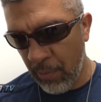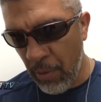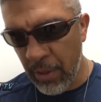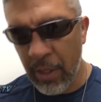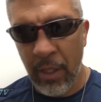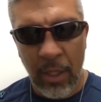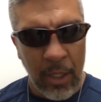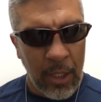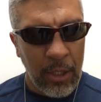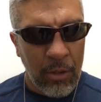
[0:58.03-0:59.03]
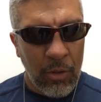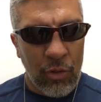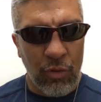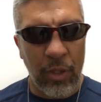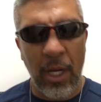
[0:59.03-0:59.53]
opponent.
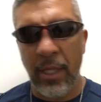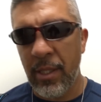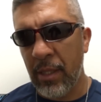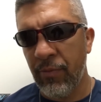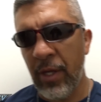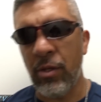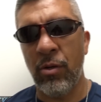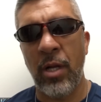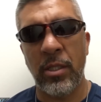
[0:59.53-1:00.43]
So then I text Victor and